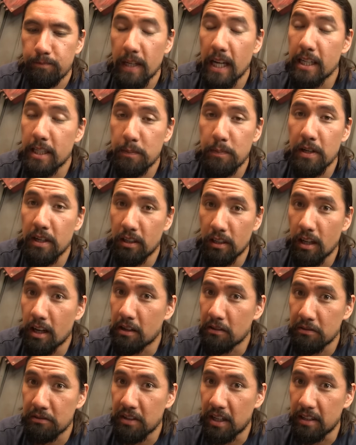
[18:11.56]
it's been a
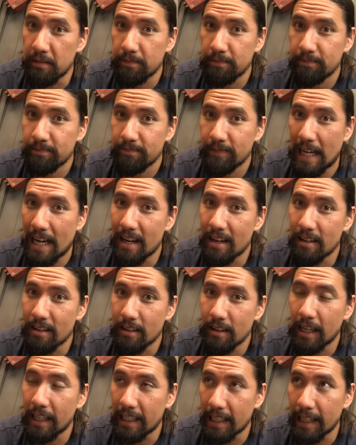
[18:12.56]
lot of fun.
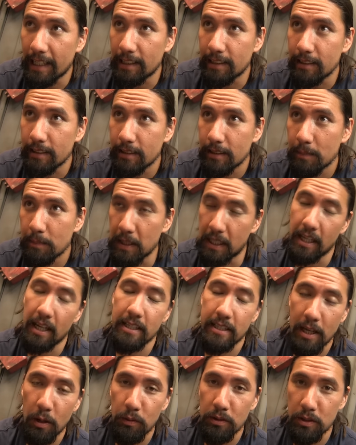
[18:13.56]
And again,
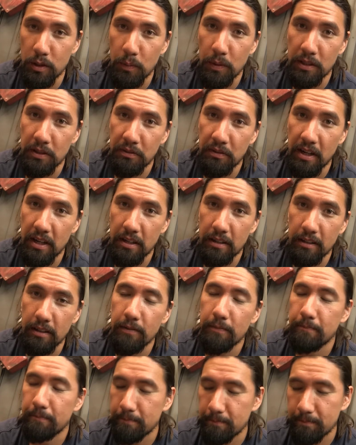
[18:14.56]
because that was so much fun,
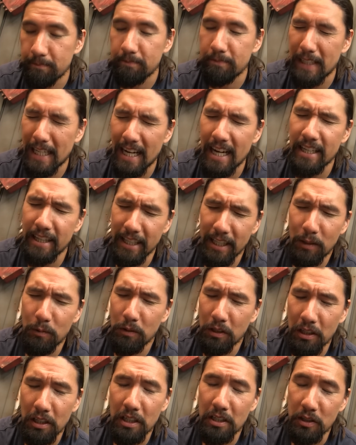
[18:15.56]
I think
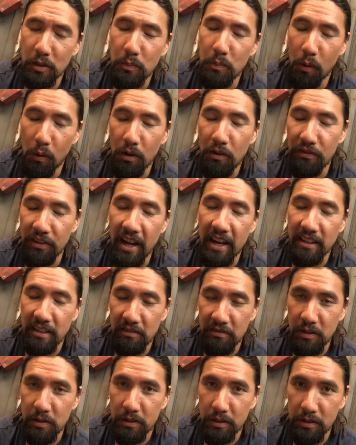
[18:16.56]
we're going to do more of that in
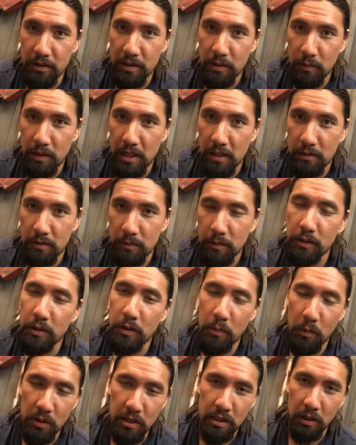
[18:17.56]
the future as well. We'll
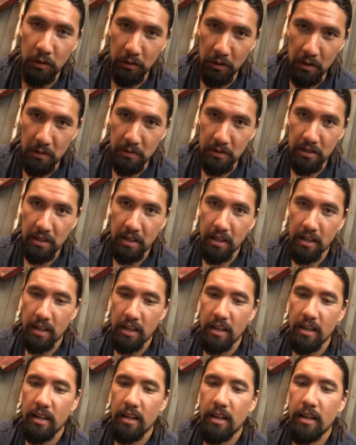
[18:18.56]
do more slow grows.
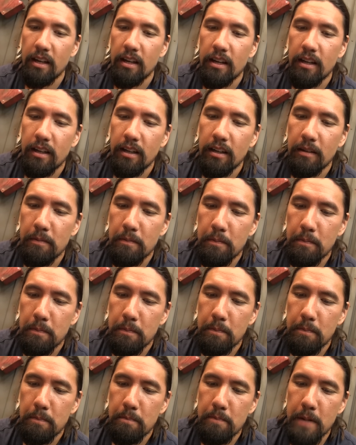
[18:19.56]

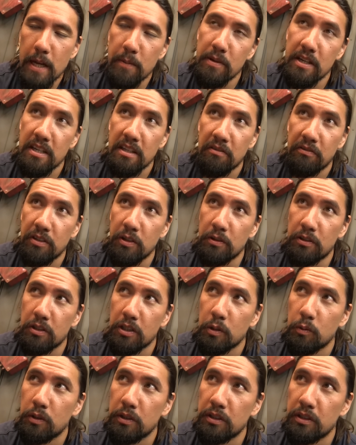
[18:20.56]
Maybe in the
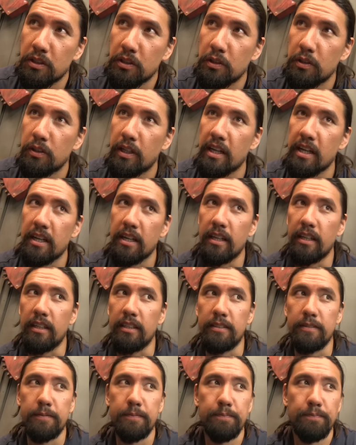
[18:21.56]
future we'll do
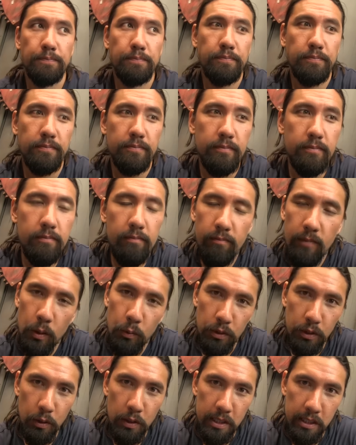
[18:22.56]
a
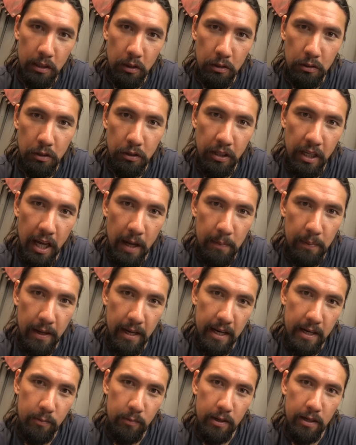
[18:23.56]
we'll do a slow grow
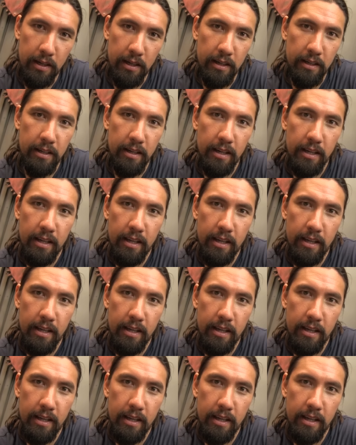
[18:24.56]
campaign where